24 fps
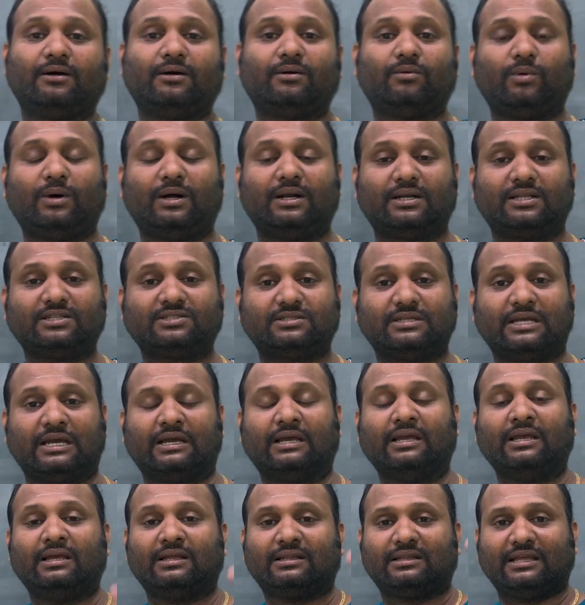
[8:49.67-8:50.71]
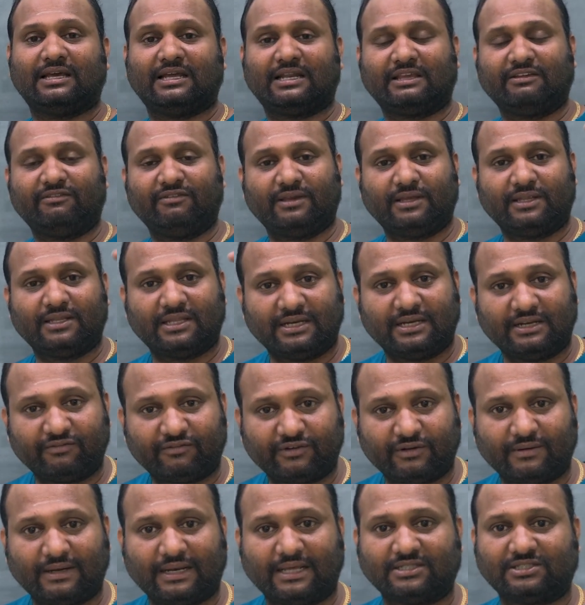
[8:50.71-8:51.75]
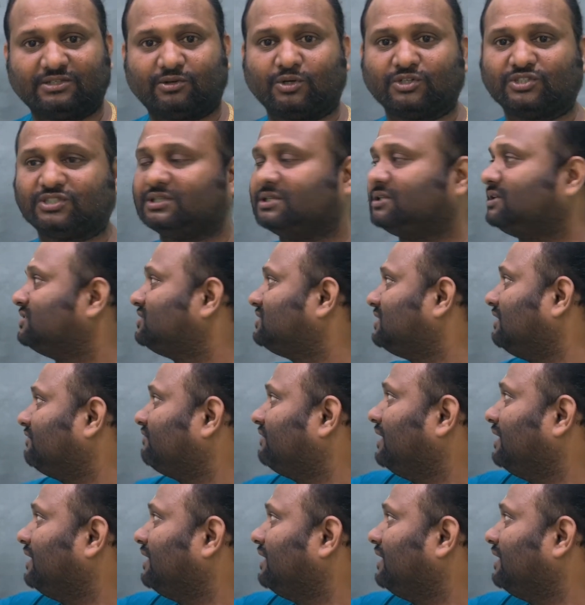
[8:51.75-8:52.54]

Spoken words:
What is the, they are giving in the drift velocity question itself,